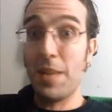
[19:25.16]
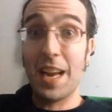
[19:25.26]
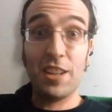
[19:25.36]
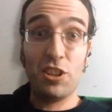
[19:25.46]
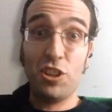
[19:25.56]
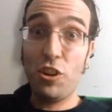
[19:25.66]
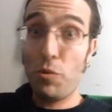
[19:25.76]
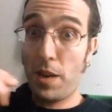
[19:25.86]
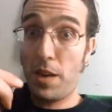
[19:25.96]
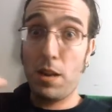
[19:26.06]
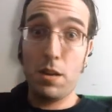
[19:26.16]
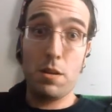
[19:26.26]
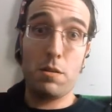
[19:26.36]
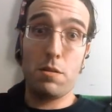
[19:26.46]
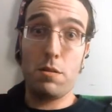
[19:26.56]
Yet it's chewy,
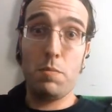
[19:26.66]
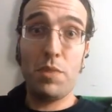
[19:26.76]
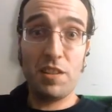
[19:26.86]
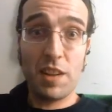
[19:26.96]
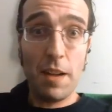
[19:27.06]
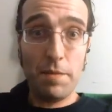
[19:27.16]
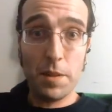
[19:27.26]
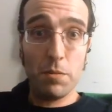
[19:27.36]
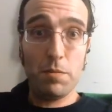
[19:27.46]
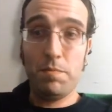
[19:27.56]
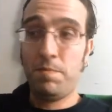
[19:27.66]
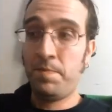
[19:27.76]
but it's comfortable.